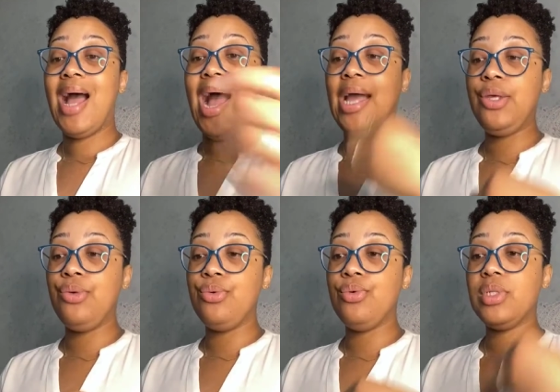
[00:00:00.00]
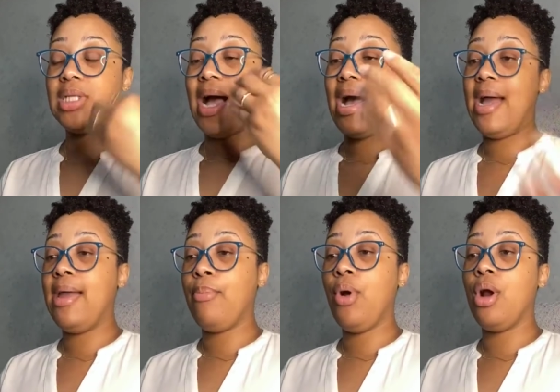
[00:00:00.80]
i used i
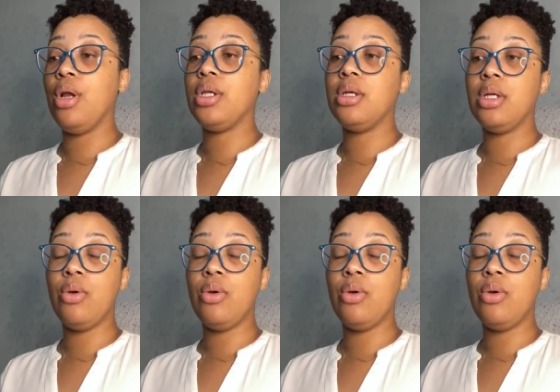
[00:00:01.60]
impart